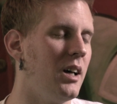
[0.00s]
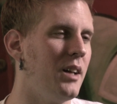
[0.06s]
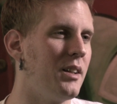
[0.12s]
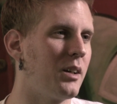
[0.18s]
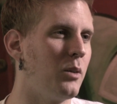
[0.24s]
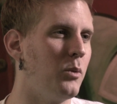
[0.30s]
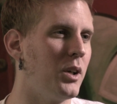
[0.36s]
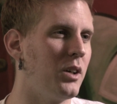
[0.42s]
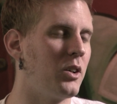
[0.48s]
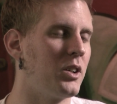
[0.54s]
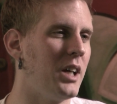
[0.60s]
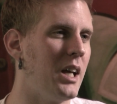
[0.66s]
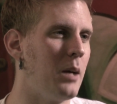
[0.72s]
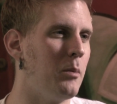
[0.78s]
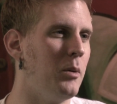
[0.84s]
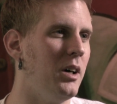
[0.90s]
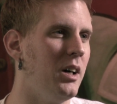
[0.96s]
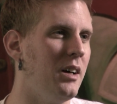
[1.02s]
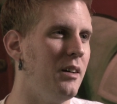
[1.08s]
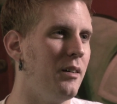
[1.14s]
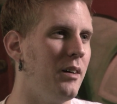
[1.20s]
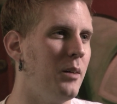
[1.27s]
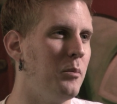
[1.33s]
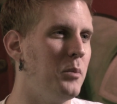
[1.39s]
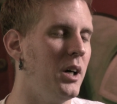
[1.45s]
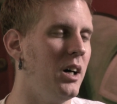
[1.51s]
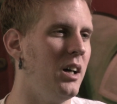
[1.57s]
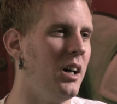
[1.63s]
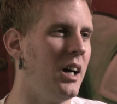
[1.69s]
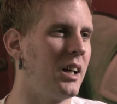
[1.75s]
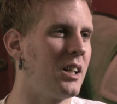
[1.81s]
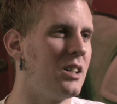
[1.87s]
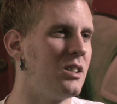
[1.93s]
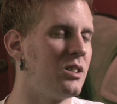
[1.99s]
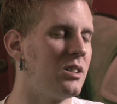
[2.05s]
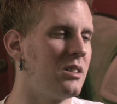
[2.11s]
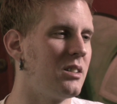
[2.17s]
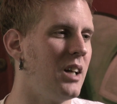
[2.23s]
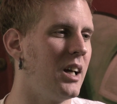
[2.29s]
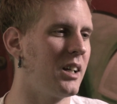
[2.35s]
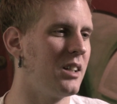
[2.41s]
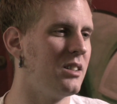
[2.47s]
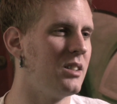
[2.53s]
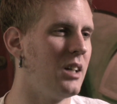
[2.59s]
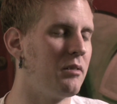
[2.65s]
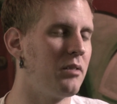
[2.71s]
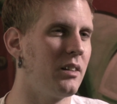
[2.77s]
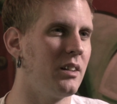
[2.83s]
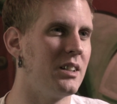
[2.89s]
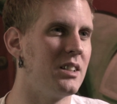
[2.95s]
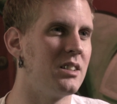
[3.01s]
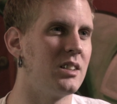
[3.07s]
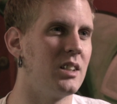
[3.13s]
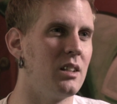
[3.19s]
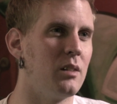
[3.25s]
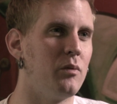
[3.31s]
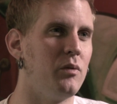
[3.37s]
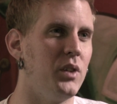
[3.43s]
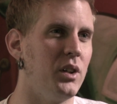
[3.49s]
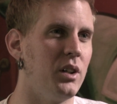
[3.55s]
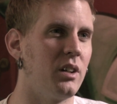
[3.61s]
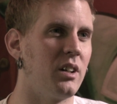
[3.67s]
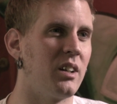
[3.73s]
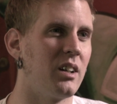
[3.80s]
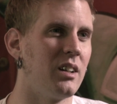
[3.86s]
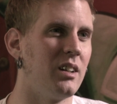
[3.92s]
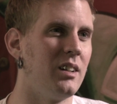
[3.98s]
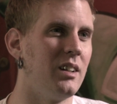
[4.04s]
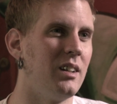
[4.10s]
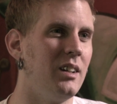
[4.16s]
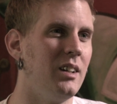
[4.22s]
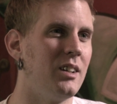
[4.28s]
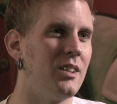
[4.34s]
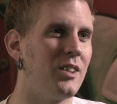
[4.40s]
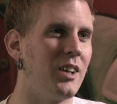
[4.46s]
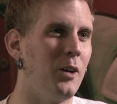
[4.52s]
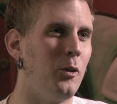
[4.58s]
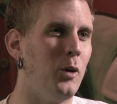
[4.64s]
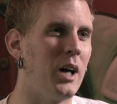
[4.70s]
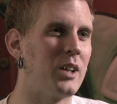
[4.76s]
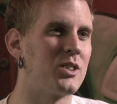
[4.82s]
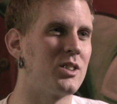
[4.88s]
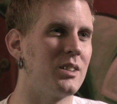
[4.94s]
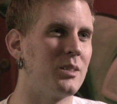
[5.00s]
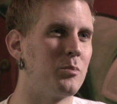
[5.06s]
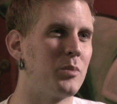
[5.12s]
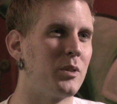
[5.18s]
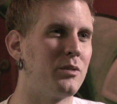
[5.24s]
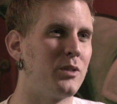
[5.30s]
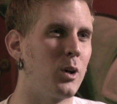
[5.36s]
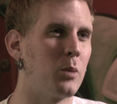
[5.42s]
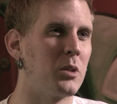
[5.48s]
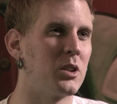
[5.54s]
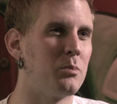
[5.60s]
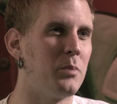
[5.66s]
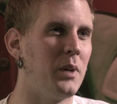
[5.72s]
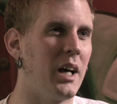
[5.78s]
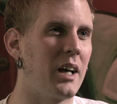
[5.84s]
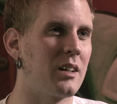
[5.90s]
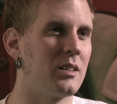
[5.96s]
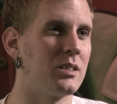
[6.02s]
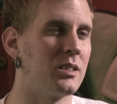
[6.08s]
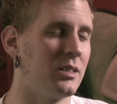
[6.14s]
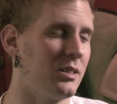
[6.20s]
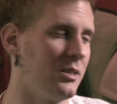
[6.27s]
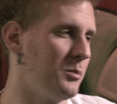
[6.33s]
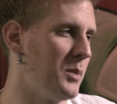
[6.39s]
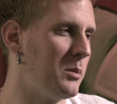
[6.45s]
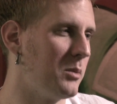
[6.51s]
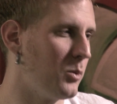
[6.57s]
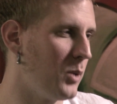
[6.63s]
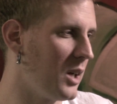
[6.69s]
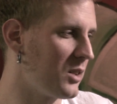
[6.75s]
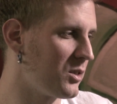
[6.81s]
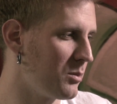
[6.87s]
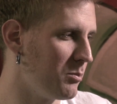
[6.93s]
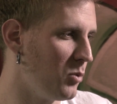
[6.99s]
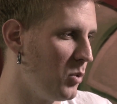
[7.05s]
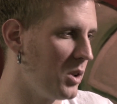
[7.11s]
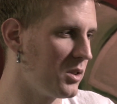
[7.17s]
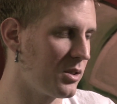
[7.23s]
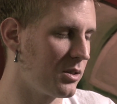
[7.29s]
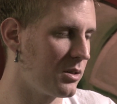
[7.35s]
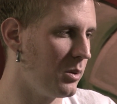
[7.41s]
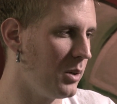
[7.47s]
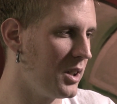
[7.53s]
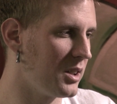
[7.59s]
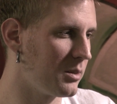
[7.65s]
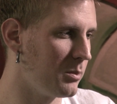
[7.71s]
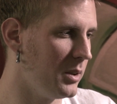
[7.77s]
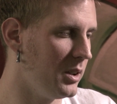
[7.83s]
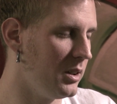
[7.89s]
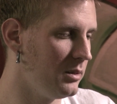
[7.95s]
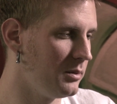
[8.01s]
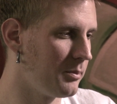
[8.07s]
I think it went okay, but I can definitely see the fear when I watch the performance back, which maybe watch once or twice, but